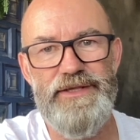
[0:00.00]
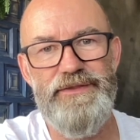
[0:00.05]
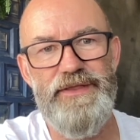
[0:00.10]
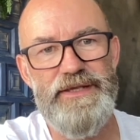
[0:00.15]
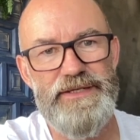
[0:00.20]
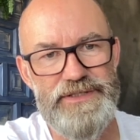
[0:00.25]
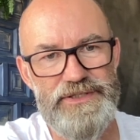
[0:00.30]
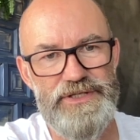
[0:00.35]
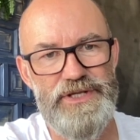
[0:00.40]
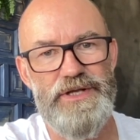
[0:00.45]
They
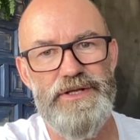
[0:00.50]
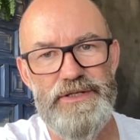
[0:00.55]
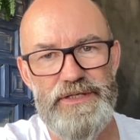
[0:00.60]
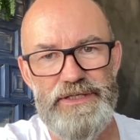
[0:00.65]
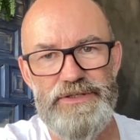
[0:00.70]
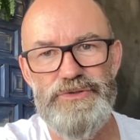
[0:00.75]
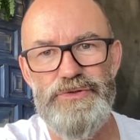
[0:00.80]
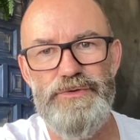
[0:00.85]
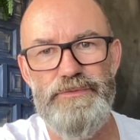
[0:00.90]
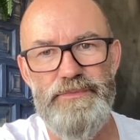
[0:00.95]
certainly
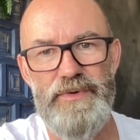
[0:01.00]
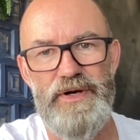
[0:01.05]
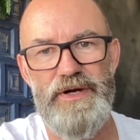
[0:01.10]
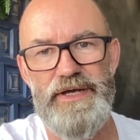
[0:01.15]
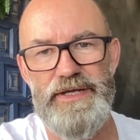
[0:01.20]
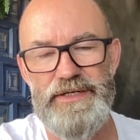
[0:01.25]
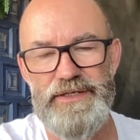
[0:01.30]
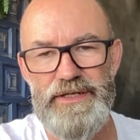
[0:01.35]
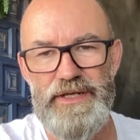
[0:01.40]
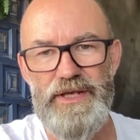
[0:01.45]
do
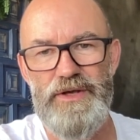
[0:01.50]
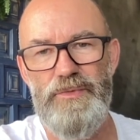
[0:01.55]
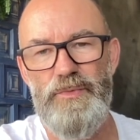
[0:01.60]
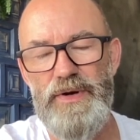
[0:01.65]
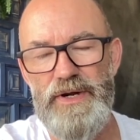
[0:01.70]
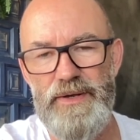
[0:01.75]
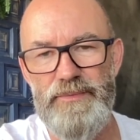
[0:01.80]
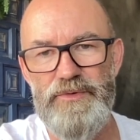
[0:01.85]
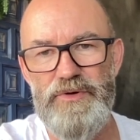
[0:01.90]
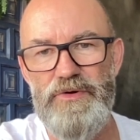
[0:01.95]
mine
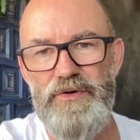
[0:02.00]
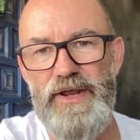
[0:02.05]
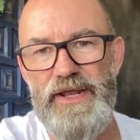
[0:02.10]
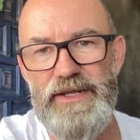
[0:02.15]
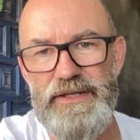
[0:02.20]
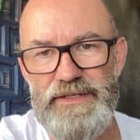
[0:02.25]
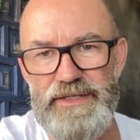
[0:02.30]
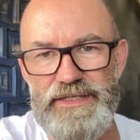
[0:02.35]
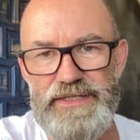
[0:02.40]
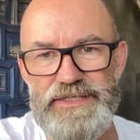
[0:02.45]
when I'm
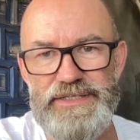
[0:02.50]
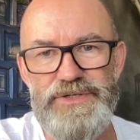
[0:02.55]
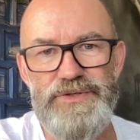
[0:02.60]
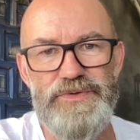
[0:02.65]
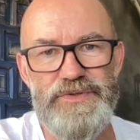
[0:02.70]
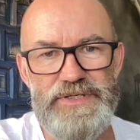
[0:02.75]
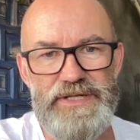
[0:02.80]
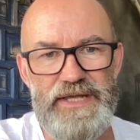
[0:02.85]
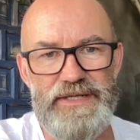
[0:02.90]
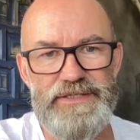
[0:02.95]
creating these
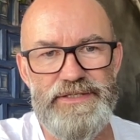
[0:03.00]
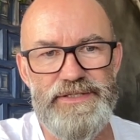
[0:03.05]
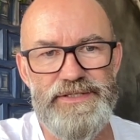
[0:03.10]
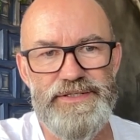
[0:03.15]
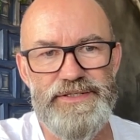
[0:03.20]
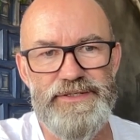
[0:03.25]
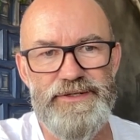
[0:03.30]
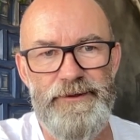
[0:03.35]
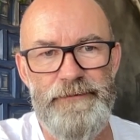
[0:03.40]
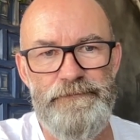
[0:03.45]

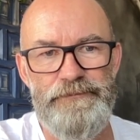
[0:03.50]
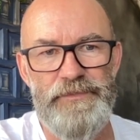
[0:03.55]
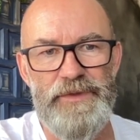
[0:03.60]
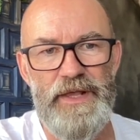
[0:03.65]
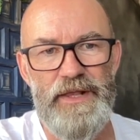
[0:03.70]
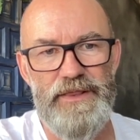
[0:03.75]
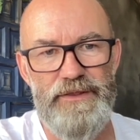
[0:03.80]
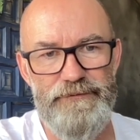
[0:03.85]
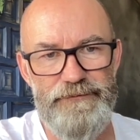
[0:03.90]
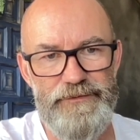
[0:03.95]
newsletters.
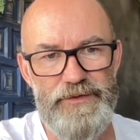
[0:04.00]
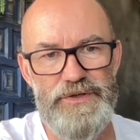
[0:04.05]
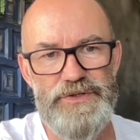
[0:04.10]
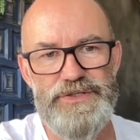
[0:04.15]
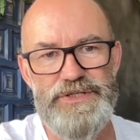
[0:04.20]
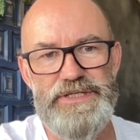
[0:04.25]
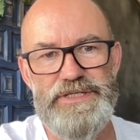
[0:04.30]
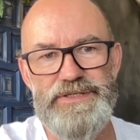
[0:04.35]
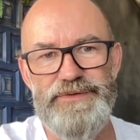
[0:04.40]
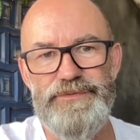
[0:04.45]
The
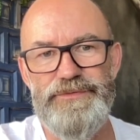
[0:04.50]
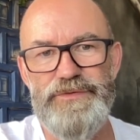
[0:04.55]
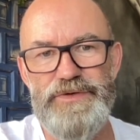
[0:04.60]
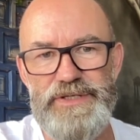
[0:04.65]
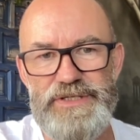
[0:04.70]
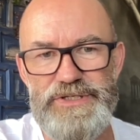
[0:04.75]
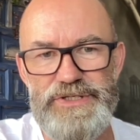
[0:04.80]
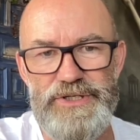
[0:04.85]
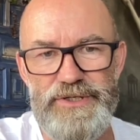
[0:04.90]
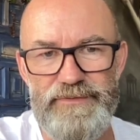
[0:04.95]
first is a
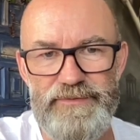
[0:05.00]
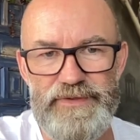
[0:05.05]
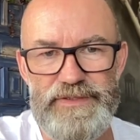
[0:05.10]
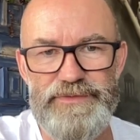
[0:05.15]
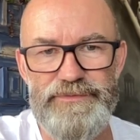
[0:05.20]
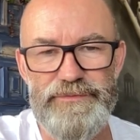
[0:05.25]
free service